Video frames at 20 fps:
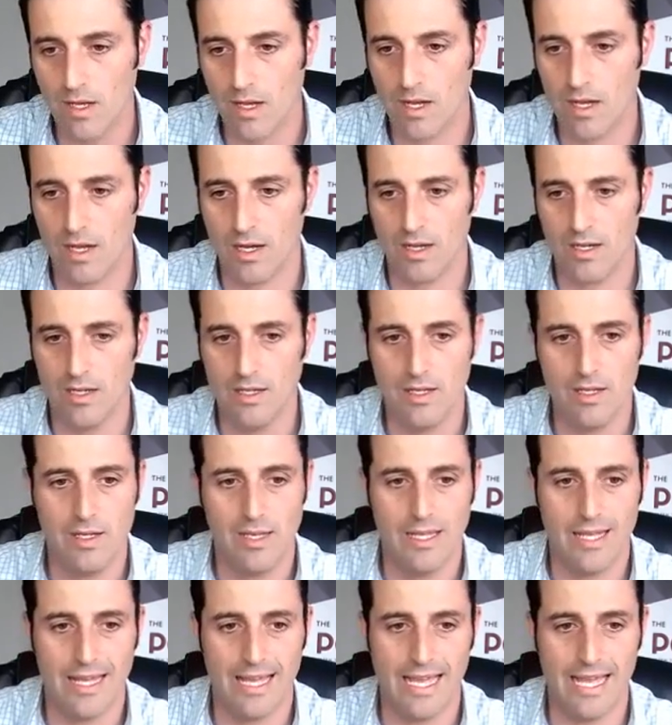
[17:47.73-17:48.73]

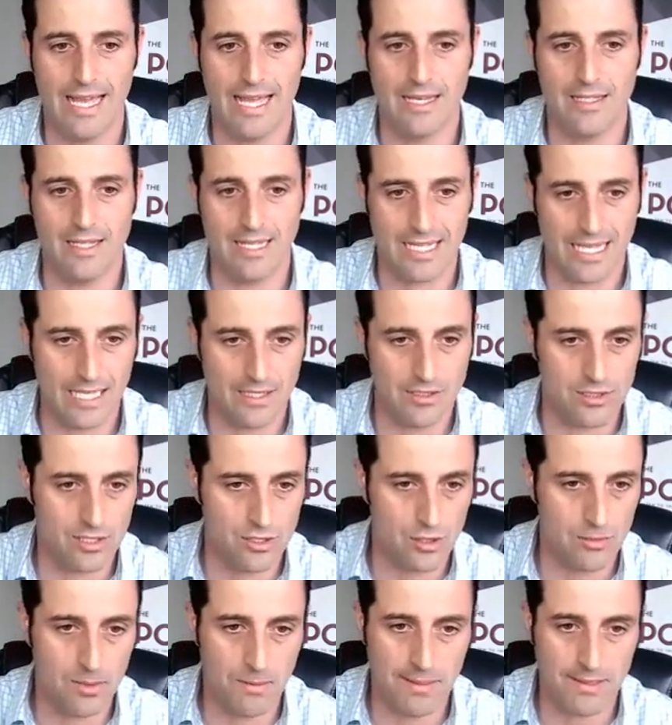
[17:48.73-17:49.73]
And again,
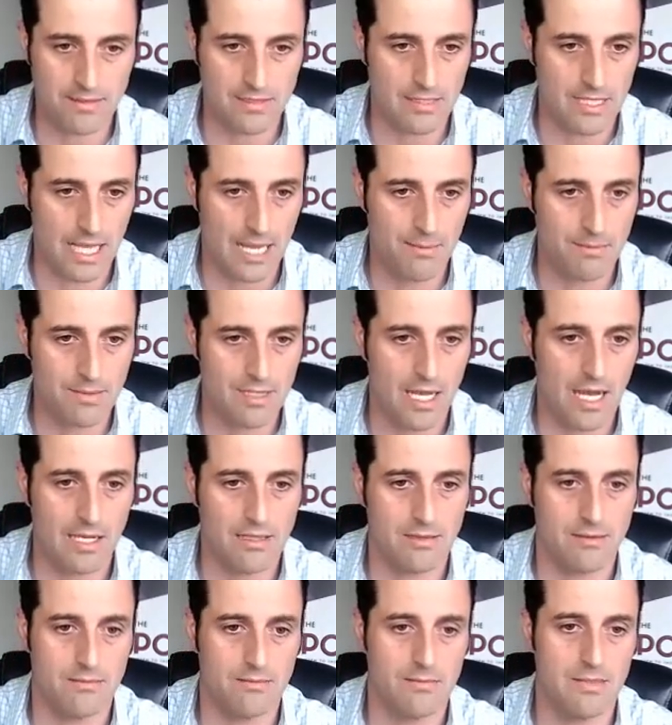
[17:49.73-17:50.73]
just shoot me a message,
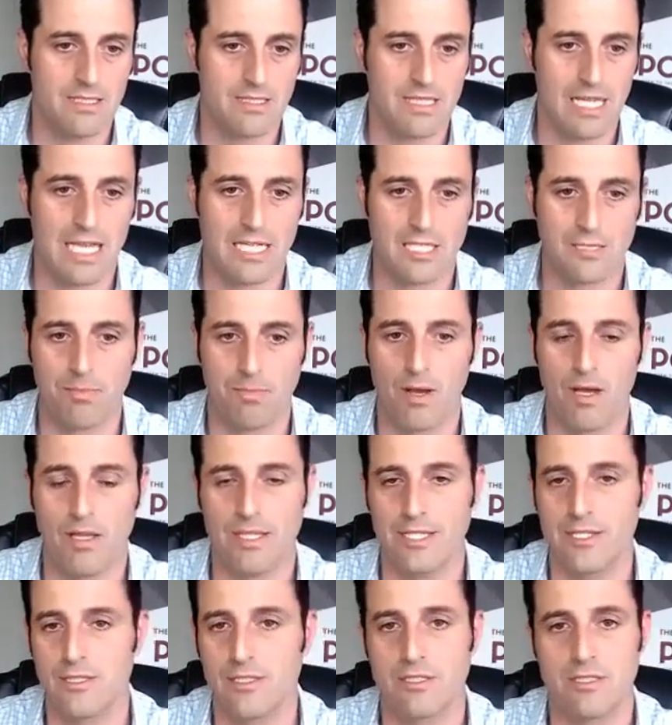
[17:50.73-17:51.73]

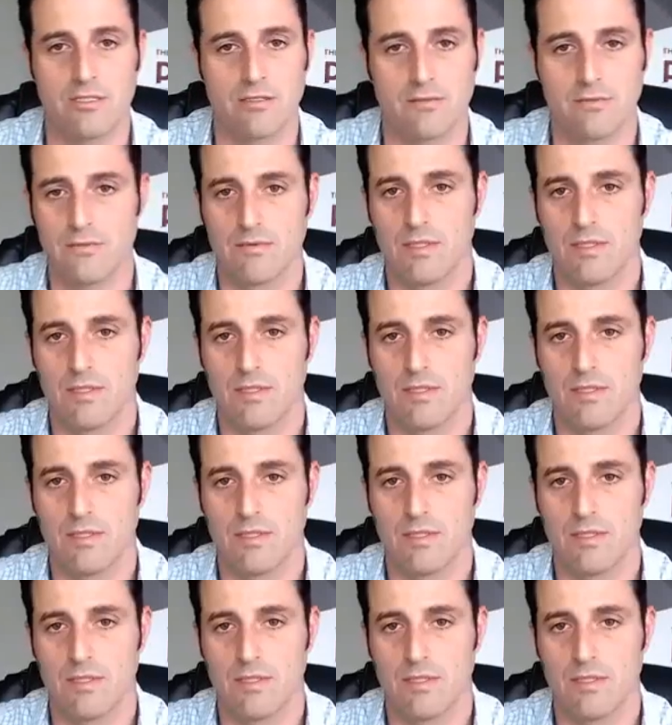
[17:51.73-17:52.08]
m.me/pawnleaders.